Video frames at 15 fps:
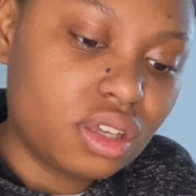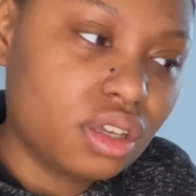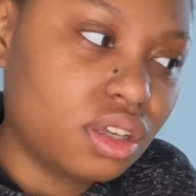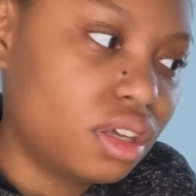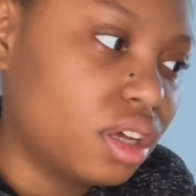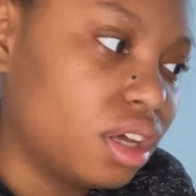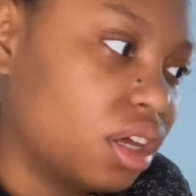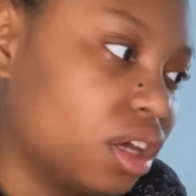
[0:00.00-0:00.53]

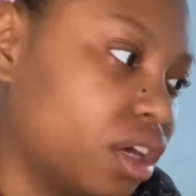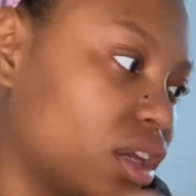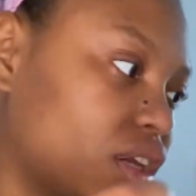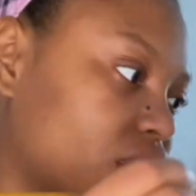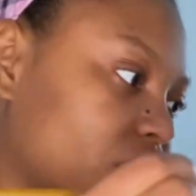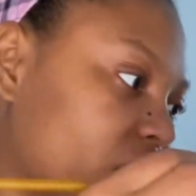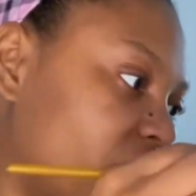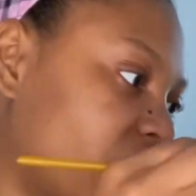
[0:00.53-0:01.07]
and
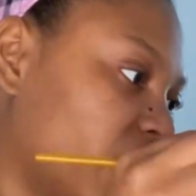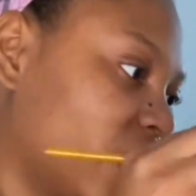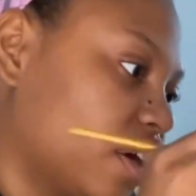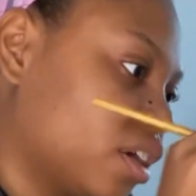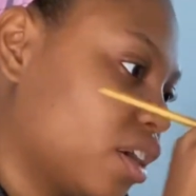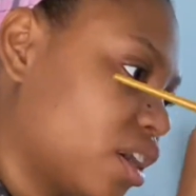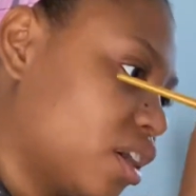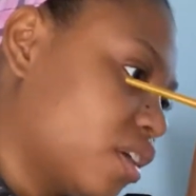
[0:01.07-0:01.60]
I
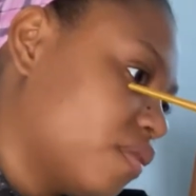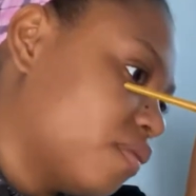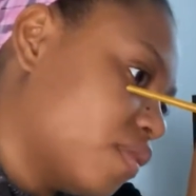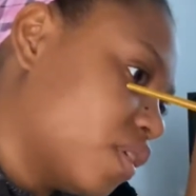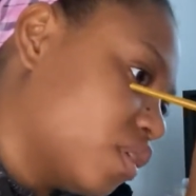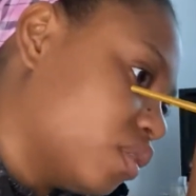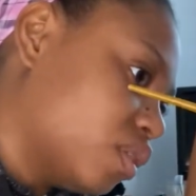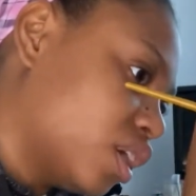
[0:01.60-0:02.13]
kind of
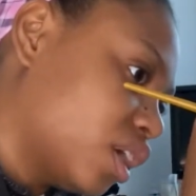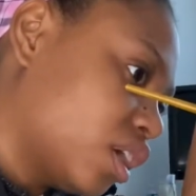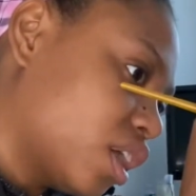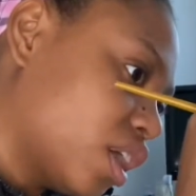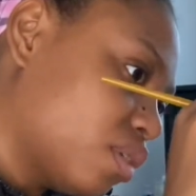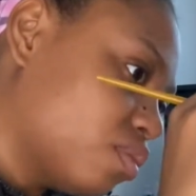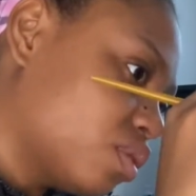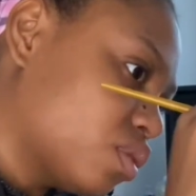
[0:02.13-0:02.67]
felt like
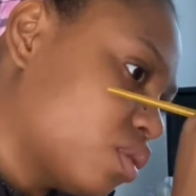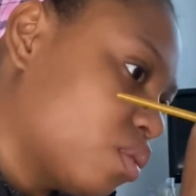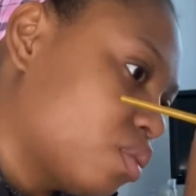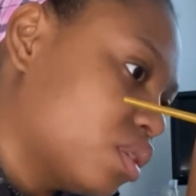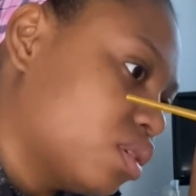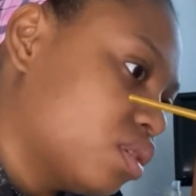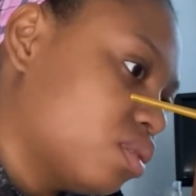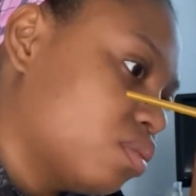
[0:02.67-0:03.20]
I was
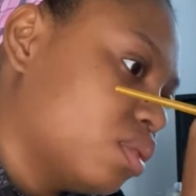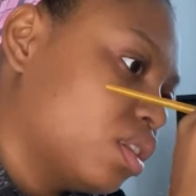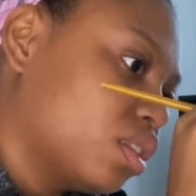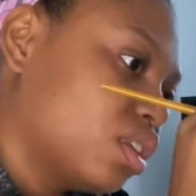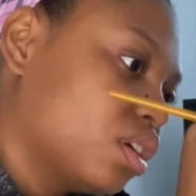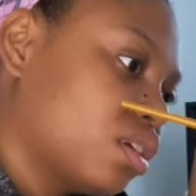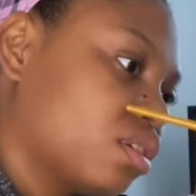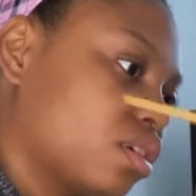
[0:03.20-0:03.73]
always doing
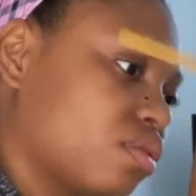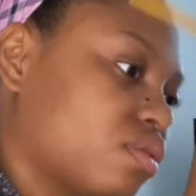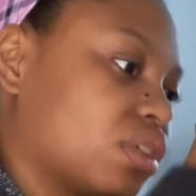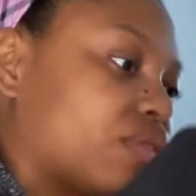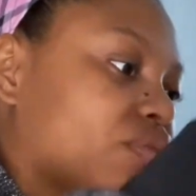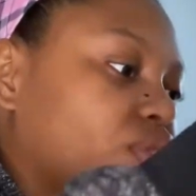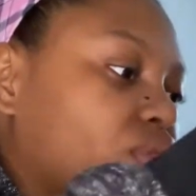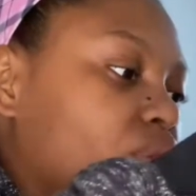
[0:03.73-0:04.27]
things. I was
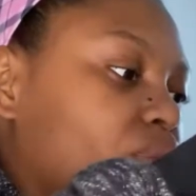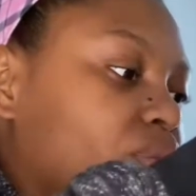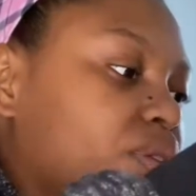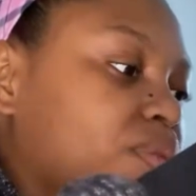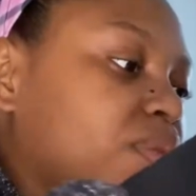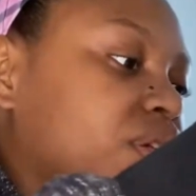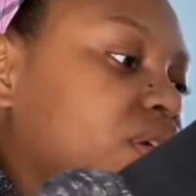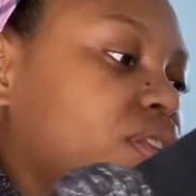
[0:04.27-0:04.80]
always
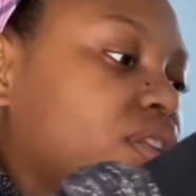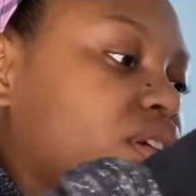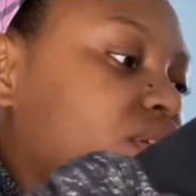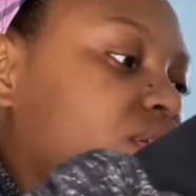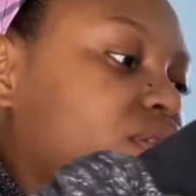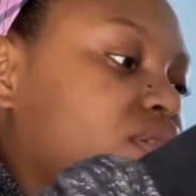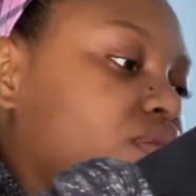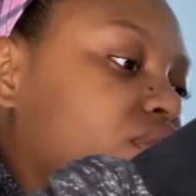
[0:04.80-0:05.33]
putting things
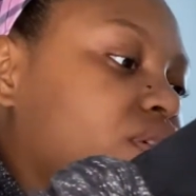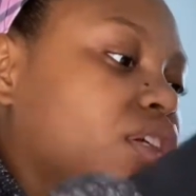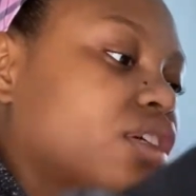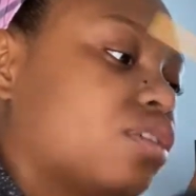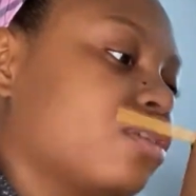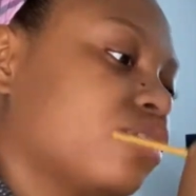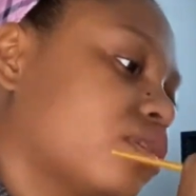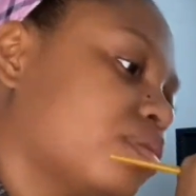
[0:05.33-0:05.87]
into
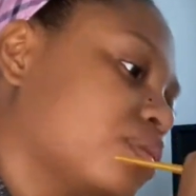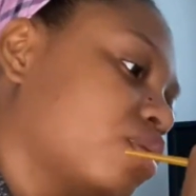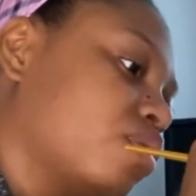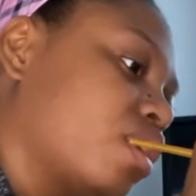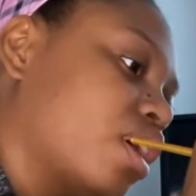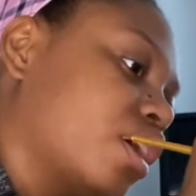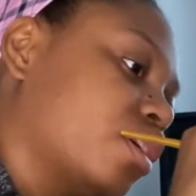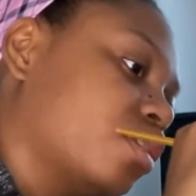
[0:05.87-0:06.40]
relationships, so
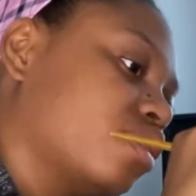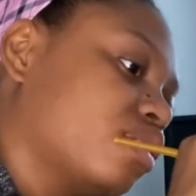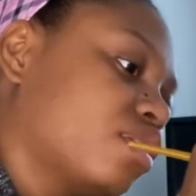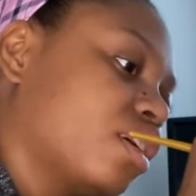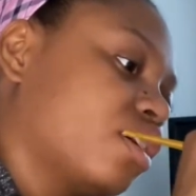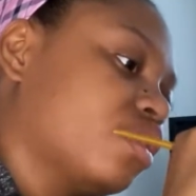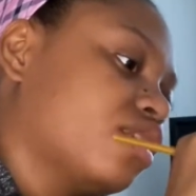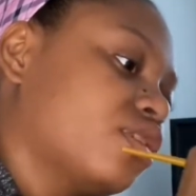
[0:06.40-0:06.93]
I
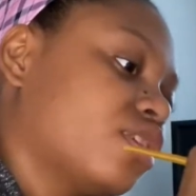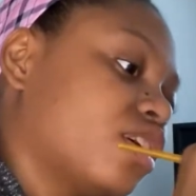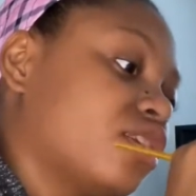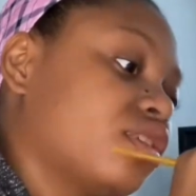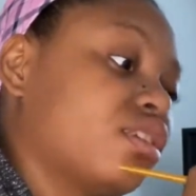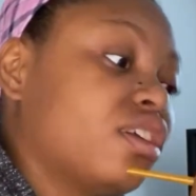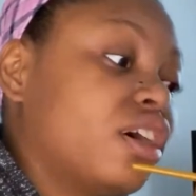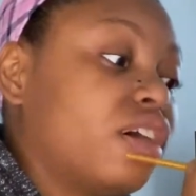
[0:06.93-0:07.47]
decided to
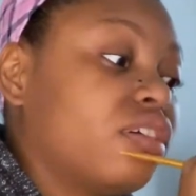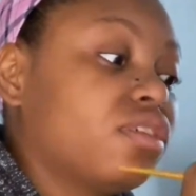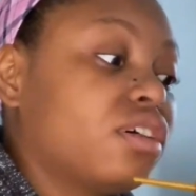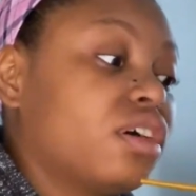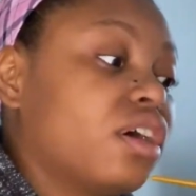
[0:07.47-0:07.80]
test it out.